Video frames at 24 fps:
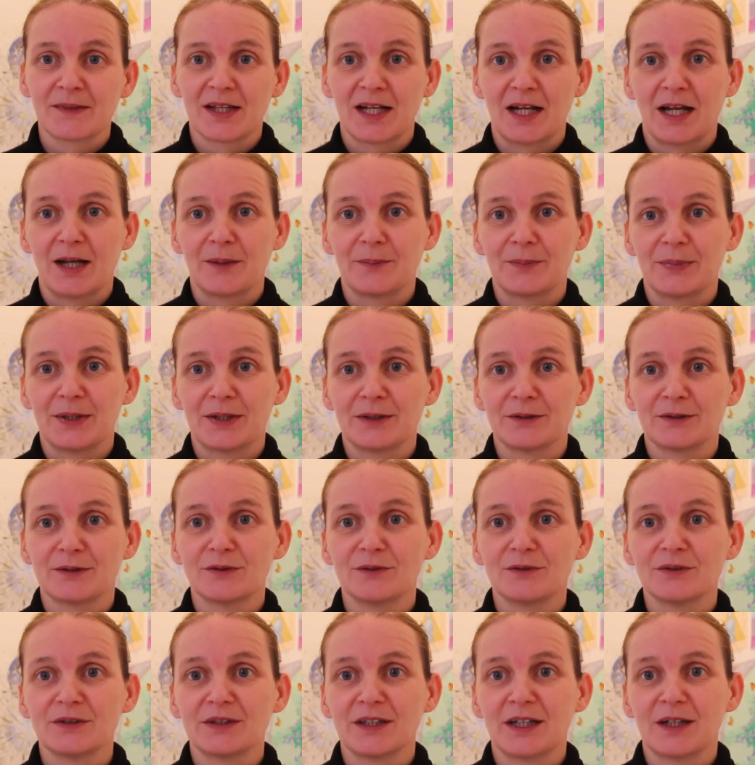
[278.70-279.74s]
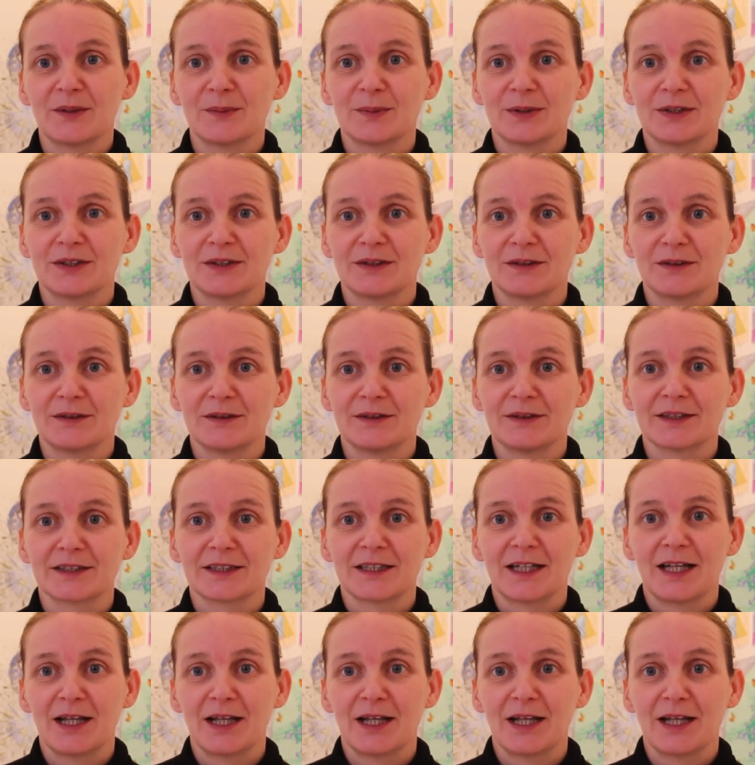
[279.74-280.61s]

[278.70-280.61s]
about those art materials to